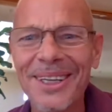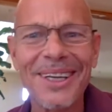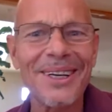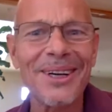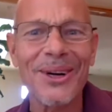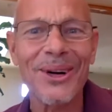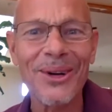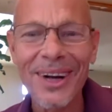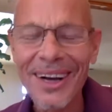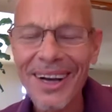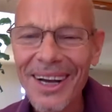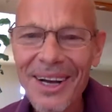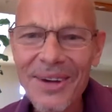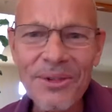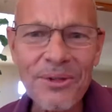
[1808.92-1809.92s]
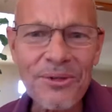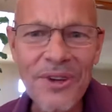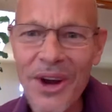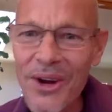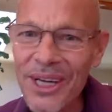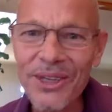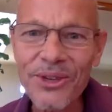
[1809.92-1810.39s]
you know, for
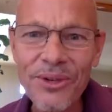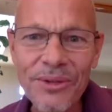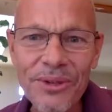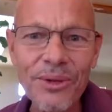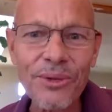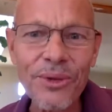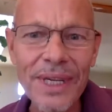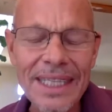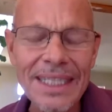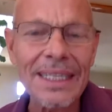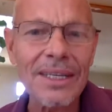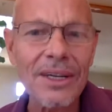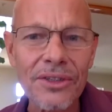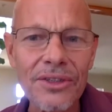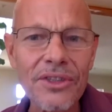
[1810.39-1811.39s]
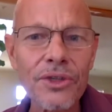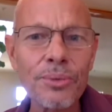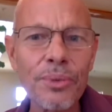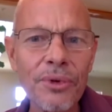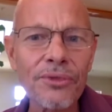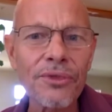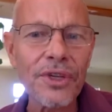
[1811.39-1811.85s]
very trivial reasons or
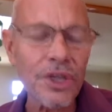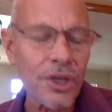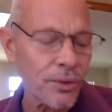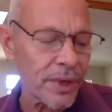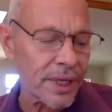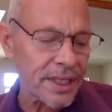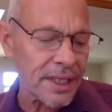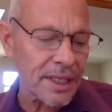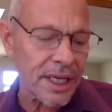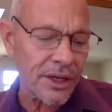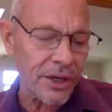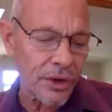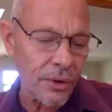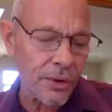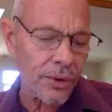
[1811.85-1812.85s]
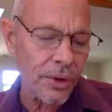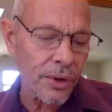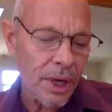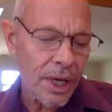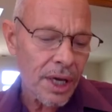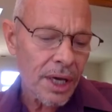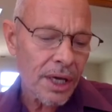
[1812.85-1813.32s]
superficial reasons, and you're
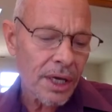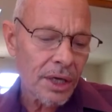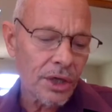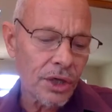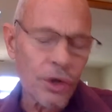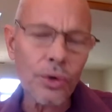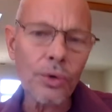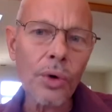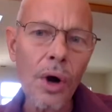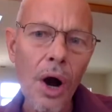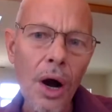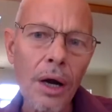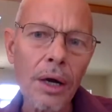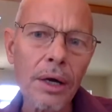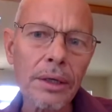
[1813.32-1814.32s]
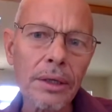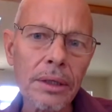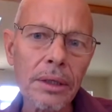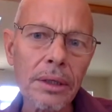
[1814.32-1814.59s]
you are